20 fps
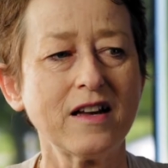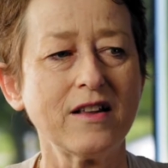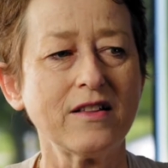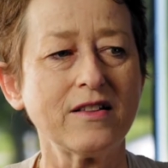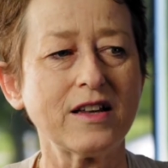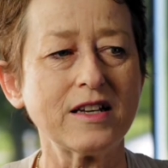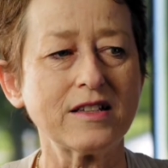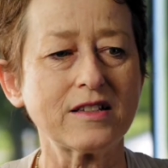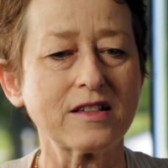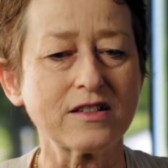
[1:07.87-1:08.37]

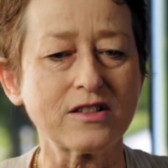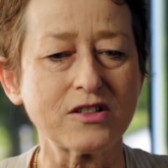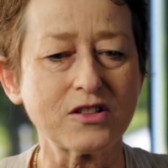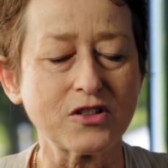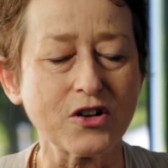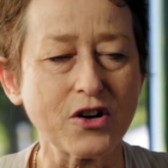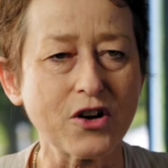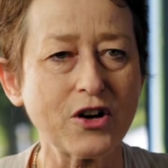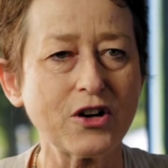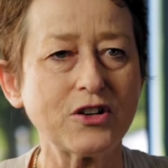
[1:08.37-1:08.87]
there's a
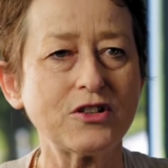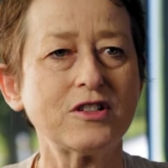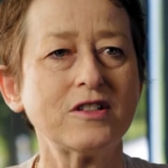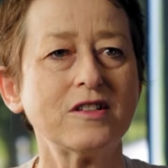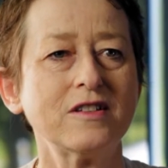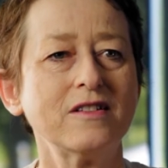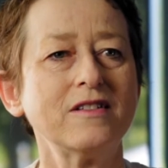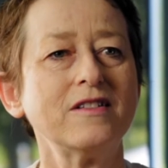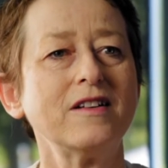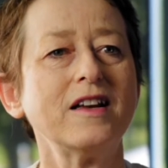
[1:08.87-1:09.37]

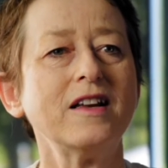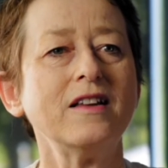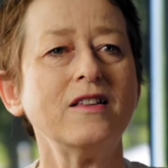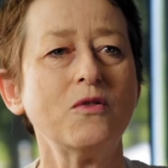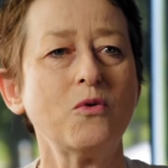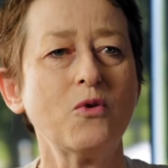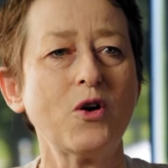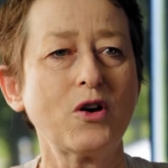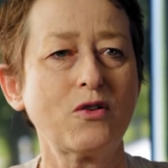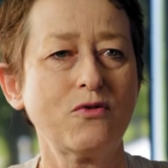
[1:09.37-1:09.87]
surge in
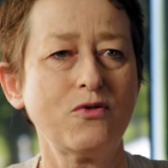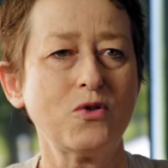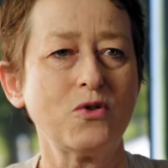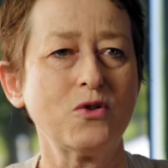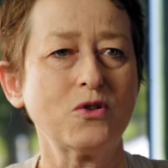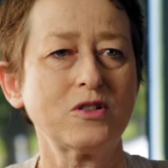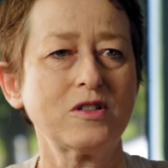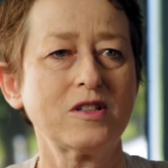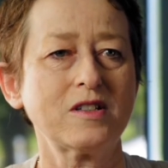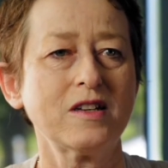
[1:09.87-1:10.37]
the
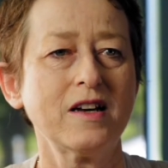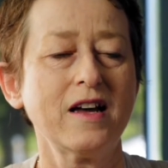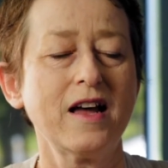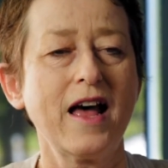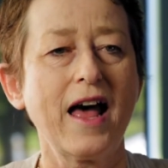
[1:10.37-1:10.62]
workforce.